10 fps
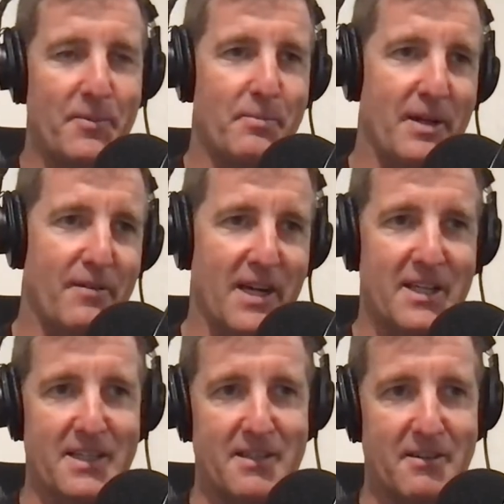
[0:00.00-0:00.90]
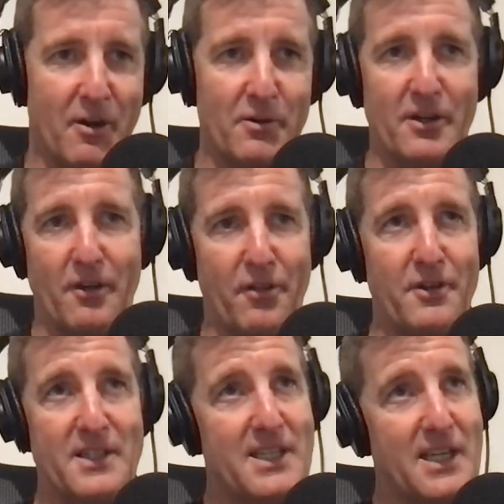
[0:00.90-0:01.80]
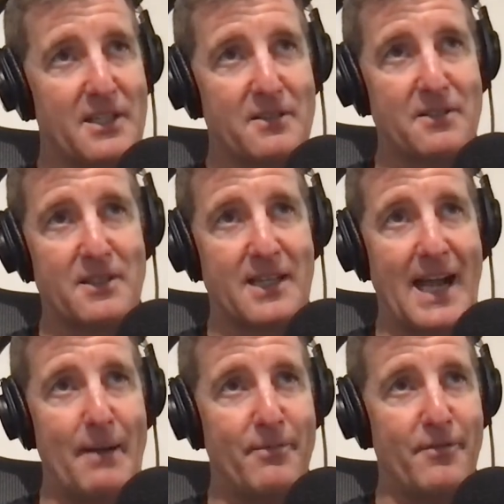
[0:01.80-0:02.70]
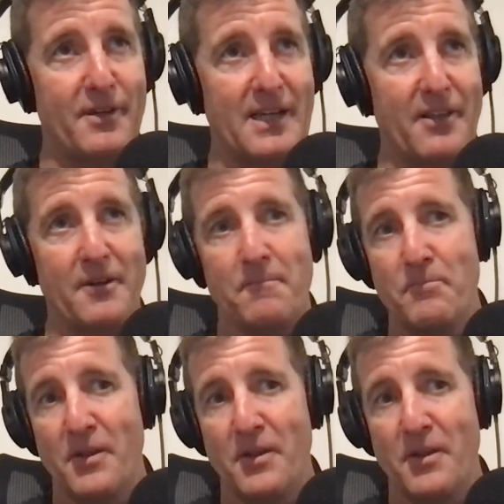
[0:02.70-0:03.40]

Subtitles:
But if I can hold it at 30 seconds gap for another,